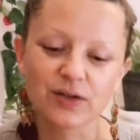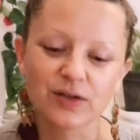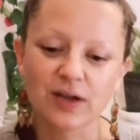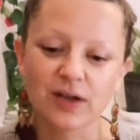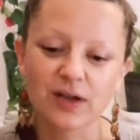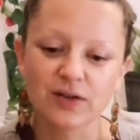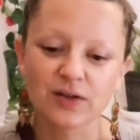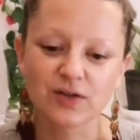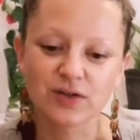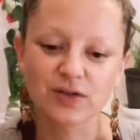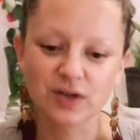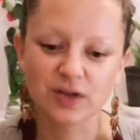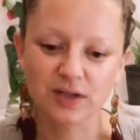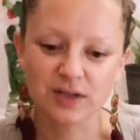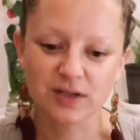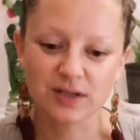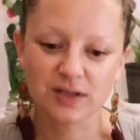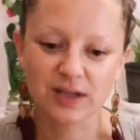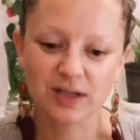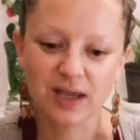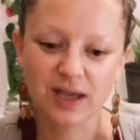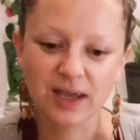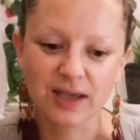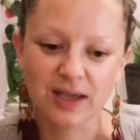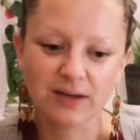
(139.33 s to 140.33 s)
and just
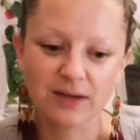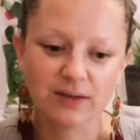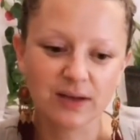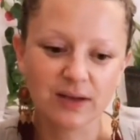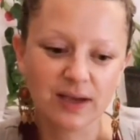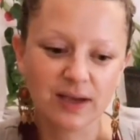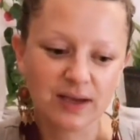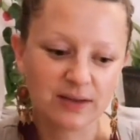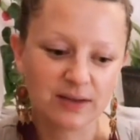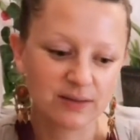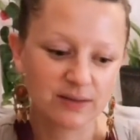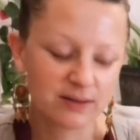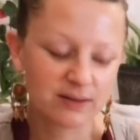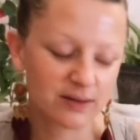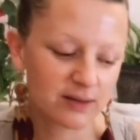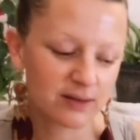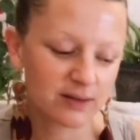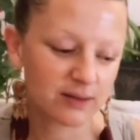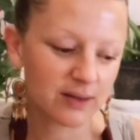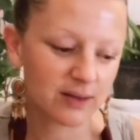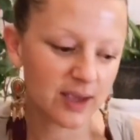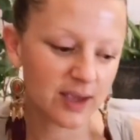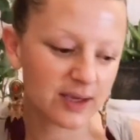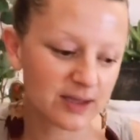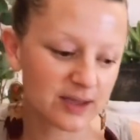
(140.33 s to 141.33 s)

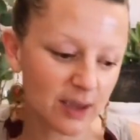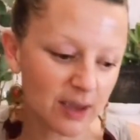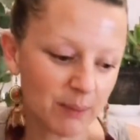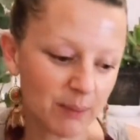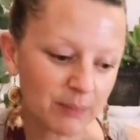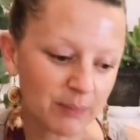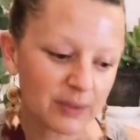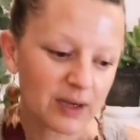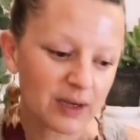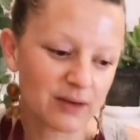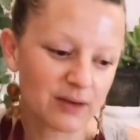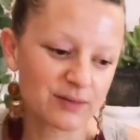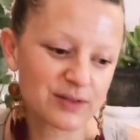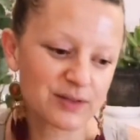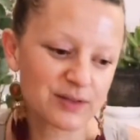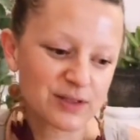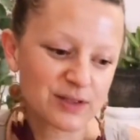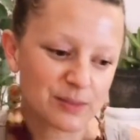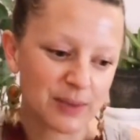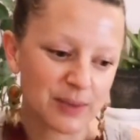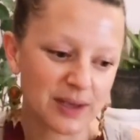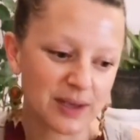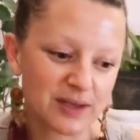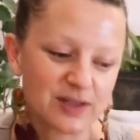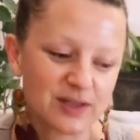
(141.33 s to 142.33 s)
he'd come close to
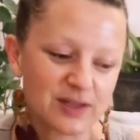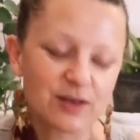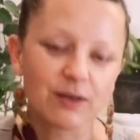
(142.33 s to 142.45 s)
me, so